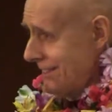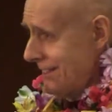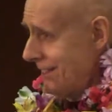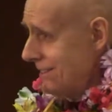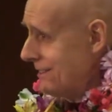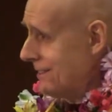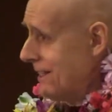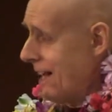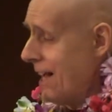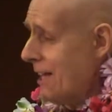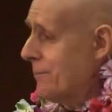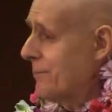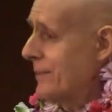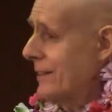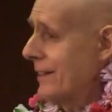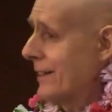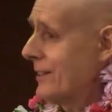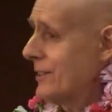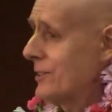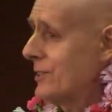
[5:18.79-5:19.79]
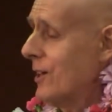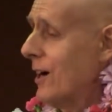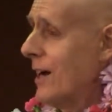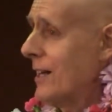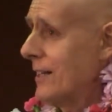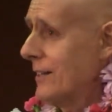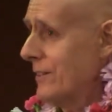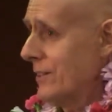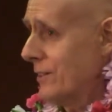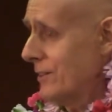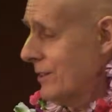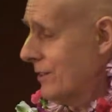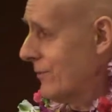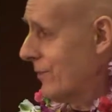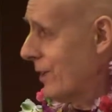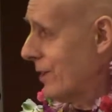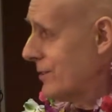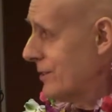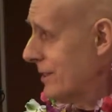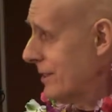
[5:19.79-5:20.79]
and it's not being taught in the
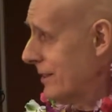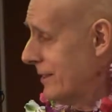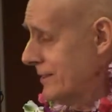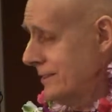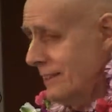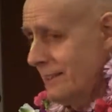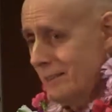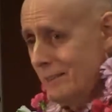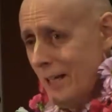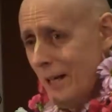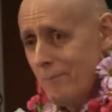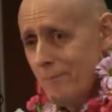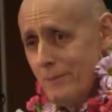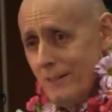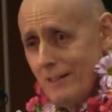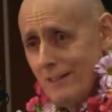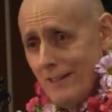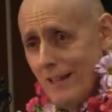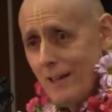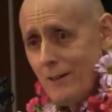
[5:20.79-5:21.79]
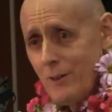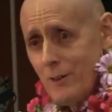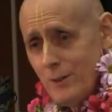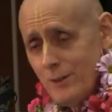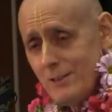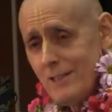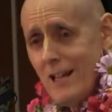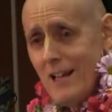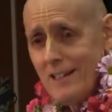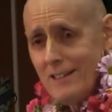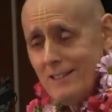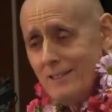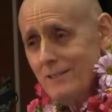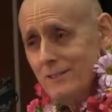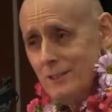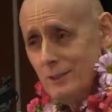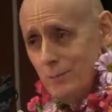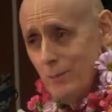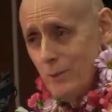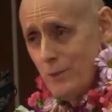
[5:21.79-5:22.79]
universities except in lectures like
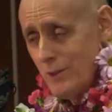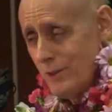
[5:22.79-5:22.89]
this,